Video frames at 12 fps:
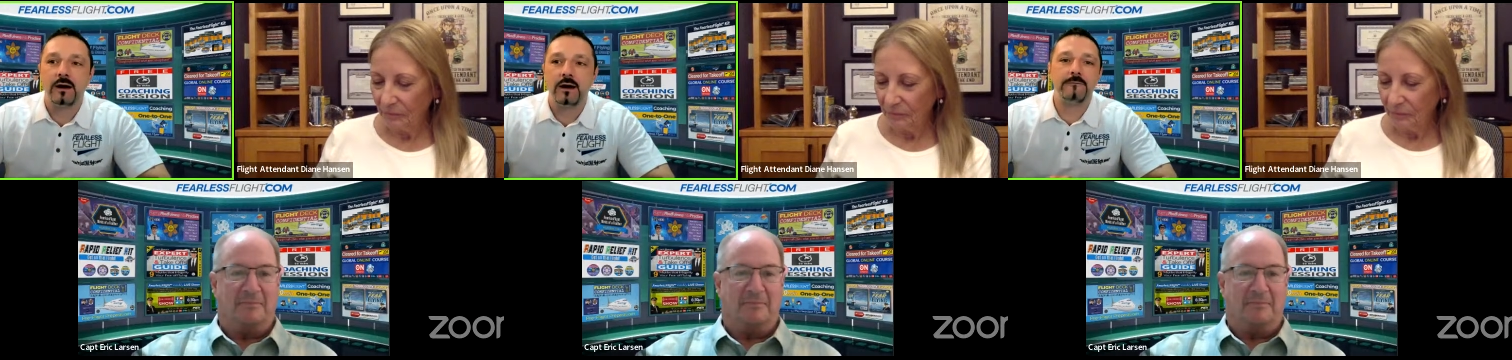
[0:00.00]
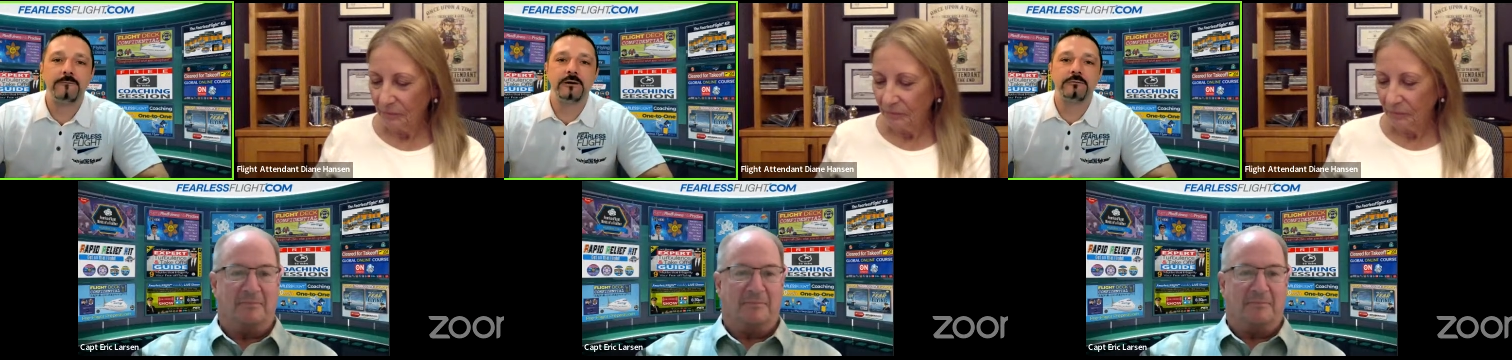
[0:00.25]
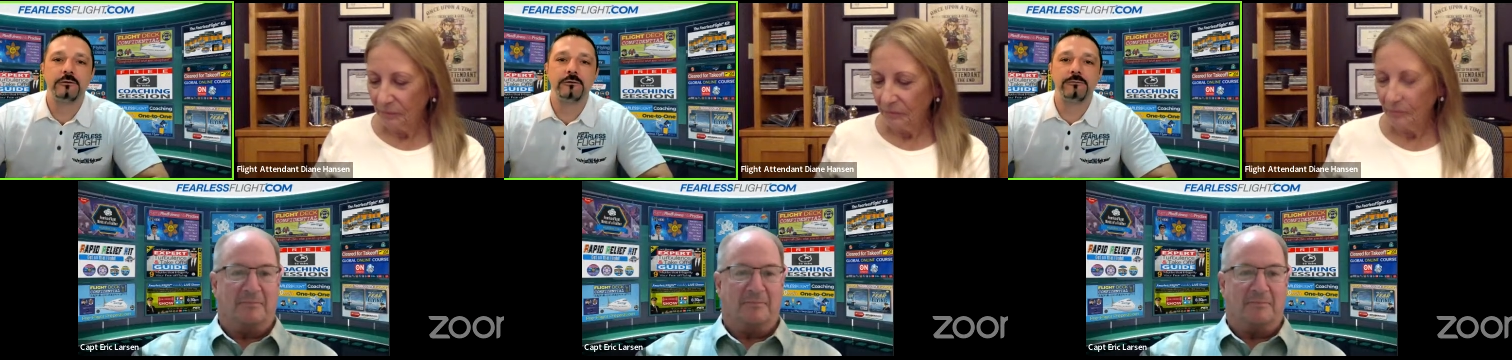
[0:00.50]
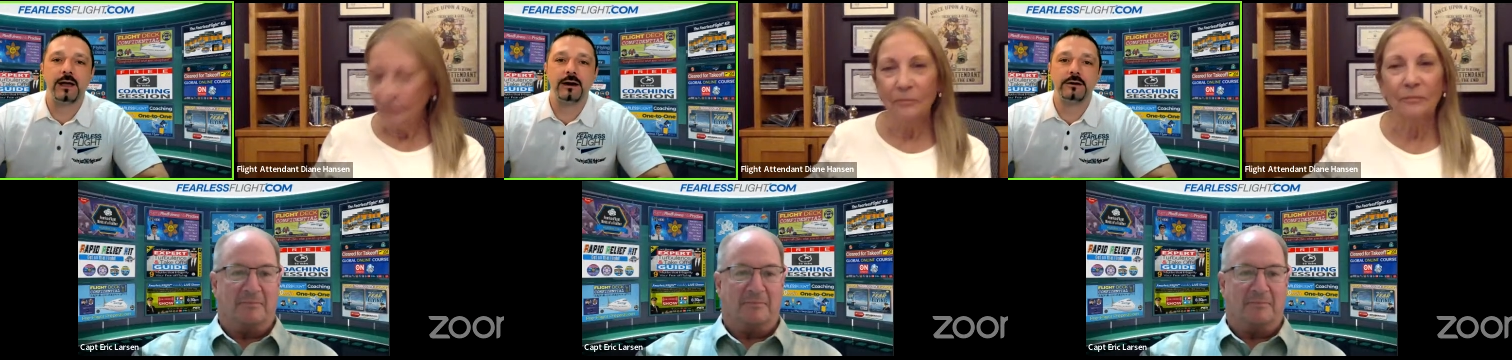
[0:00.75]
Speaker 1: of fearful
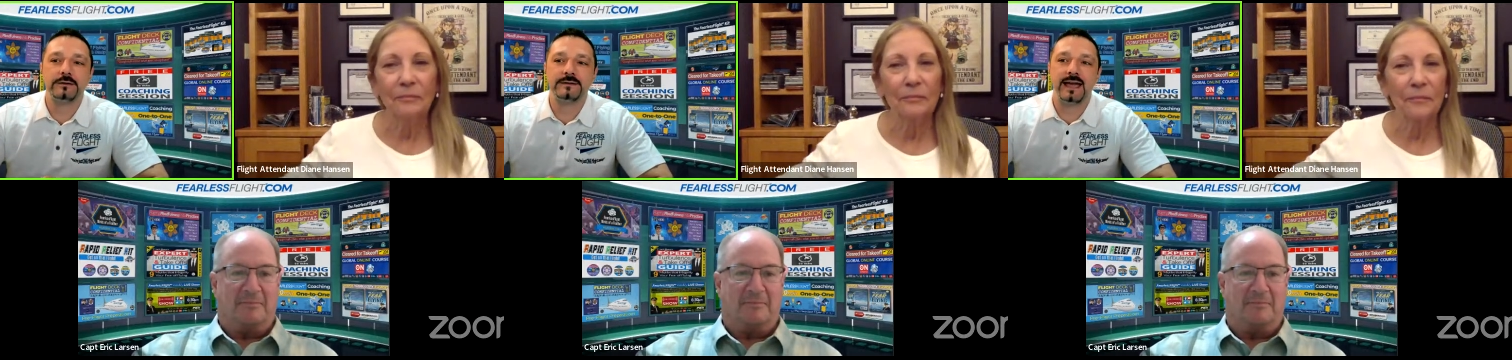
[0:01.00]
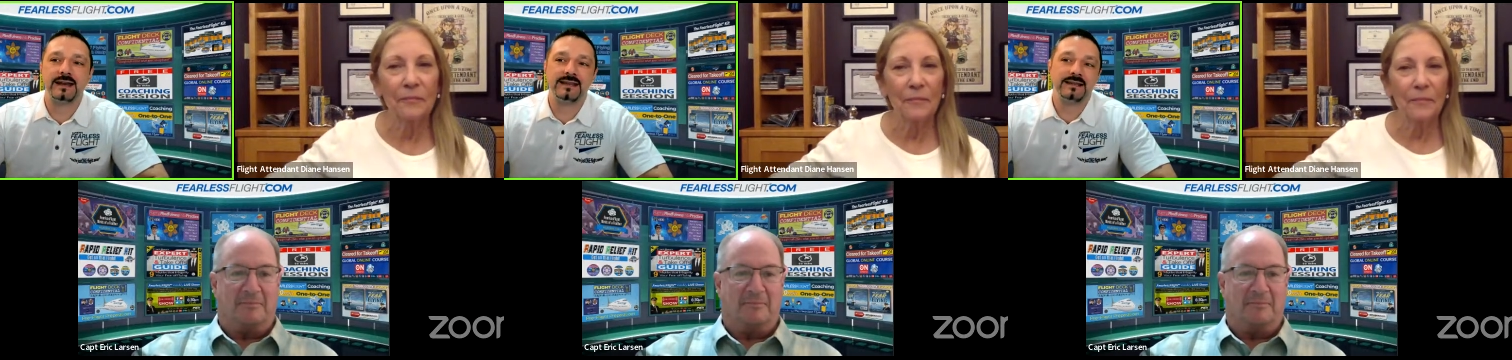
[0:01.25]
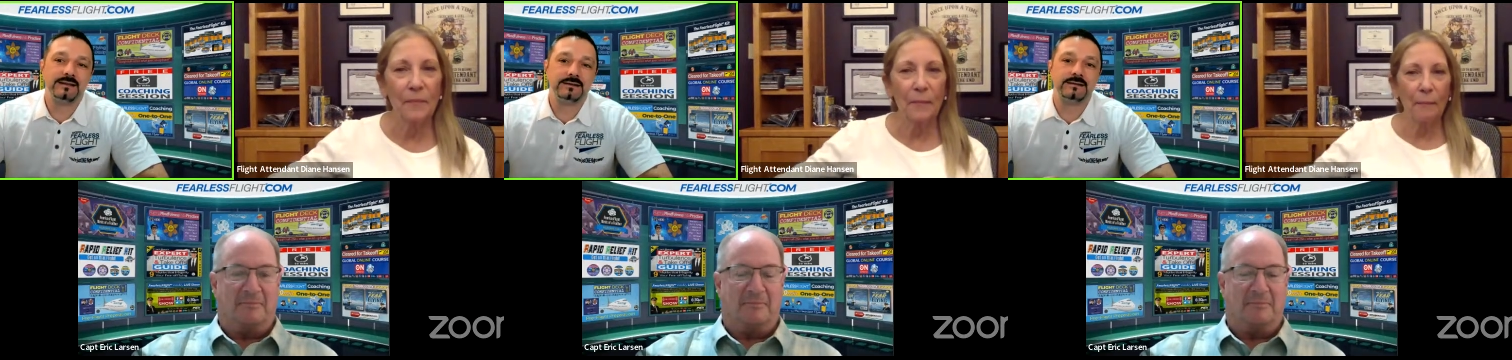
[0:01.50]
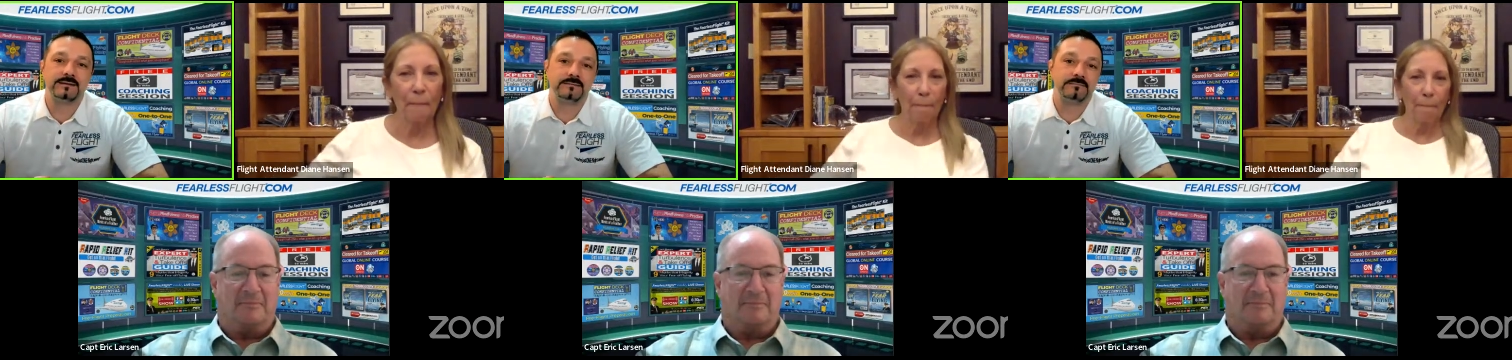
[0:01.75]
flyers. That
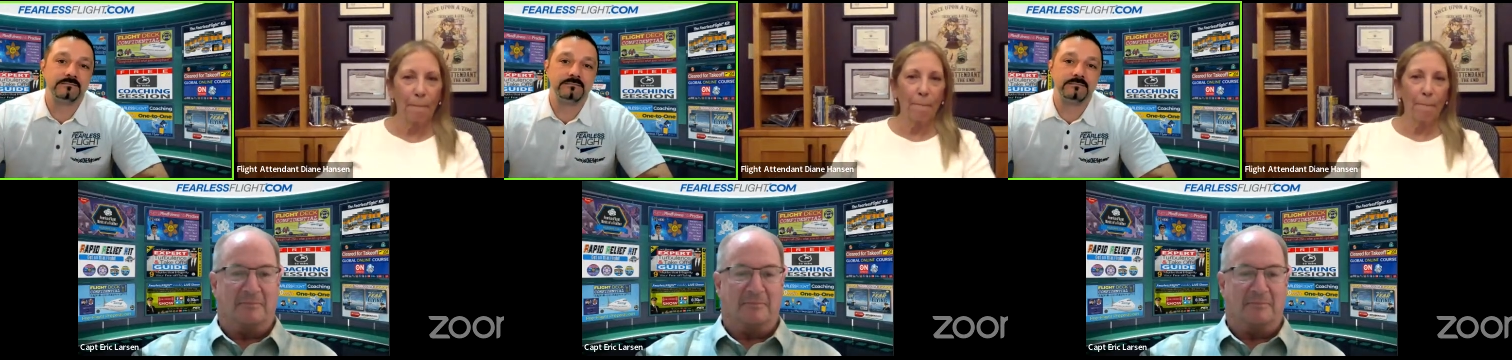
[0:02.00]
is